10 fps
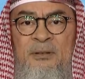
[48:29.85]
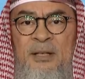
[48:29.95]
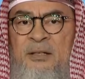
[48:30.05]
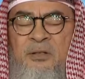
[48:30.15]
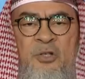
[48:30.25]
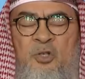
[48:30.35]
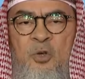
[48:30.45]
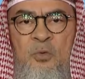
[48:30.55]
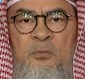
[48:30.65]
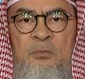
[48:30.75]
The answer is
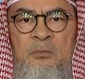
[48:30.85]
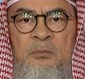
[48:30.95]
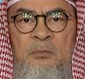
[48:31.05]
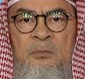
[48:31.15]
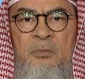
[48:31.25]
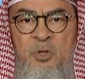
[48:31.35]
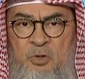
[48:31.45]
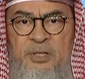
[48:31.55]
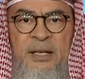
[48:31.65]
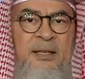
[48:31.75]
no.
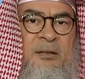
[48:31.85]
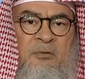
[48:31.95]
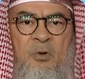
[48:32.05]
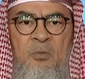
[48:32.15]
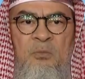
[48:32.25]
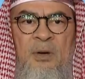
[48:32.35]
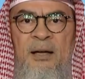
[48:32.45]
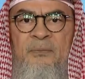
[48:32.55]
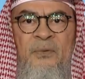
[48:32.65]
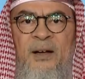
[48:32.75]
You'll say that no,
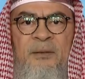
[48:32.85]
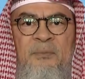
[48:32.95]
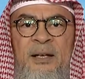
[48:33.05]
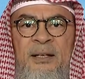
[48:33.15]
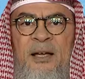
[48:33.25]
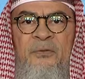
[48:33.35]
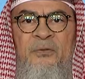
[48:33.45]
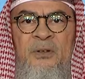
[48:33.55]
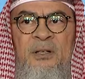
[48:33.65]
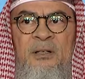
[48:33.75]
I find my
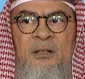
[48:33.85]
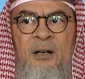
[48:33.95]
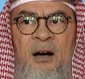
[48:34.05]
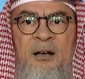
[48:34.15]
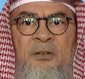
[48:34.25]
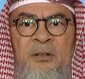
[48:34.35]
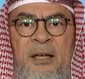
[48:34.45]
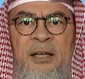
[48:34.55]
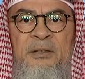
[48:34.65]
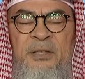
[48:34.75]
life hard
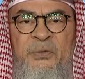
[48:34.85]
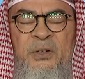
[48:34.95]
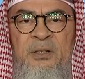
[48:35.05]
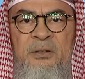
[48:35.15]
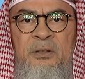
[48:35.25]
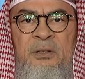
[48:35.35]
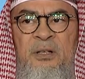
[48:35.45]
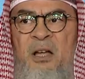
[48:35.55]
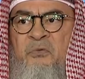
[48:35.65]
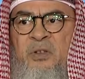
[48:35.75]
and difficult.
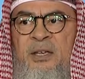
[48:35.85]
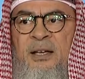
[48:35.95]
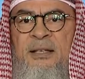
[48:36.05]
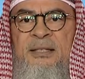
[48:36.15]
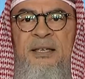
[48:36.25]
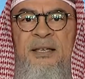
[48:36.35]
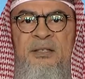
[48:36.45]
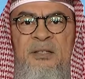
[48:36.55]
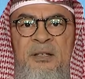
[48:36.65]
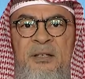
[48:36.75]
Everything I see
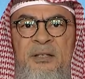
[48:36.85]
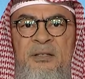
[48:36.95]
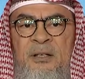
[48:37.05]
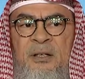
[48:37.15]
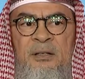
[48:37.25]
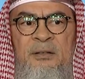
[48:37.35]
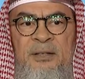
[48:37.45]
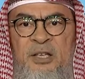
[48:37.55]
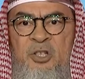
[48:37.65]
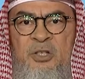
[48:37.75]
is, is
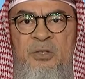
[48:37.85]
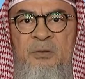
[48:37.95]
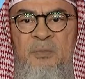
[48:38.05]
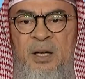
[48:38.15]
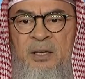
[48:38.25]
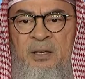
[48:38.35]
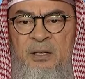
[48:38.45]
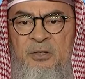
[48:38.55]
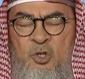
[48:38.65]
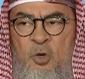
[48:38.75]
najis. My
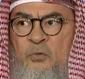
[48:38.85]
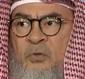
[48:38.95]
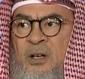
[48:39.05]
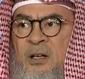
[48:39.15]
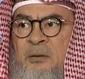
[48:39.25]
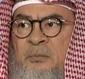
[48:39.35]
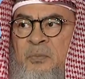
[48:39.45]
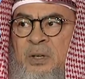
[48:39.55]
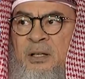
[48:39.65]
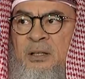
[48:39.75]
sofa,
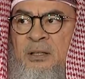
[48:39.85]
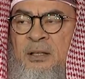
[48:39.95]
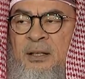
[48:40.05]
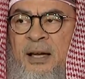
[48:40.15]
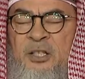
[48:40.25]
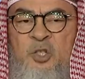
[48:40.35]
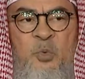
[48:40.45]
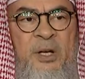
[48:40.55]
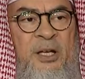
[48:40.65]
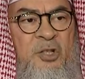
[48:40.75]
the light
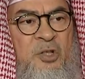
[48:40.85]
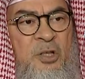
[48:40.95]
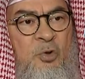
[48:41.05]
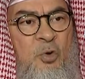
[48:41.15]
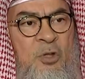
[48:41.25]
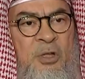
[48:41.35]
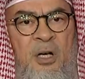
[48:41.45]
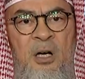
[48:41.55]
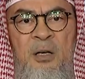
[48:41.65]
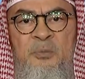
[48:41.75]
switch, the
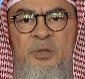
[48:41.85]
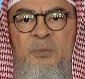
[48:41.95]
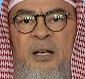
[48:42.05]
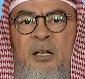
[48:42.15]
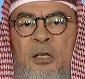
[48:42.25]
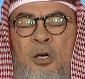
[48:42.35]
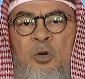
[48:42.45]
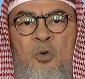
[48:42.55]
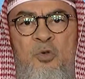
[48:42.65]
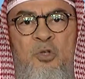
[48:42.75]
doorknobs, my
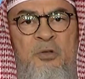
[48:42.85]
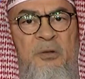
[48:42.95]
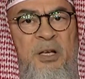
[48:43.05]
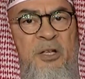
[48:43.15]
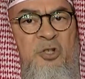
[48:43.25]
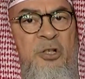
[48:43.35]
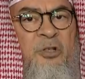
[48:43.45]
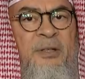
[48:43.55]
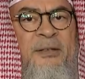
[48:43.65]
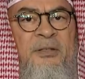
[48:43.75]
clothes, the kitchen
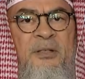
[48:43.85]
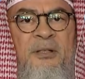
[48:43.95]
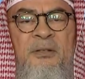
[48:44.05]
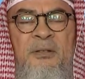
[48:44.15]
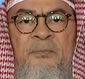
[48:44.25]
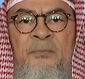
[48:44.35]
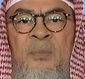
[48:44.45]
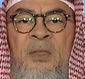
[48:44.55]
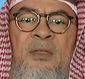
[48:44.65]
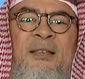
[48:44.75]
utensils.
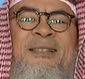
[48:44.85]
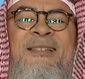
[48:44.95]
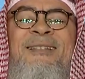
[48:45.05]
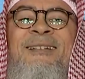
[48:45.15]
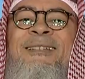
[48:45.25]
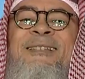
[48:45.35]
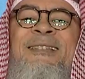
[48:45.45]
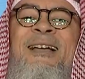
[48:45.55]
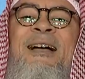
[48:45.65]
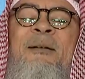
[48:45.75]
This is not
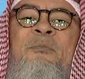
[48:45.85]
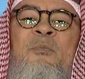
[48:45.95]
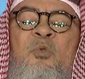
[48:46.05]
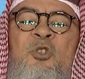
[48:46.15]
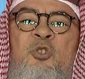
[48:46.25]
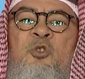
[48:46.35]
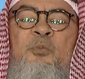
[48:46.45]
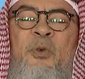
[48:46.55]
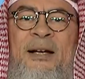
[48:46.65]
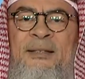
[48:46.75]
Islam which you're
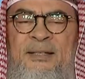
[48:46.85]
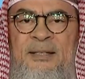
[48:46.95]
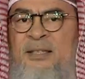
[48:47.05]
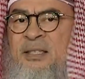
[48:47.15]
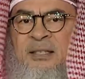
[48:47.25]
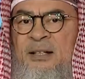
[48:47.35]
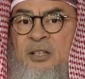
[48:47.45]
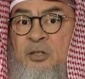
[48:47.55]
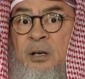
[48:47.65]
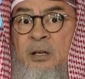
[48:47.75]
practicing. This is
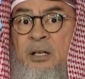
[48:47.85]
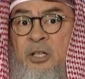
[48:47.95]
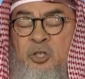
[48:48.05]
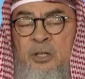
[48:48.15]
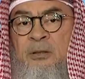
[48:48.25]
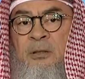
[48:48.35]
another religion.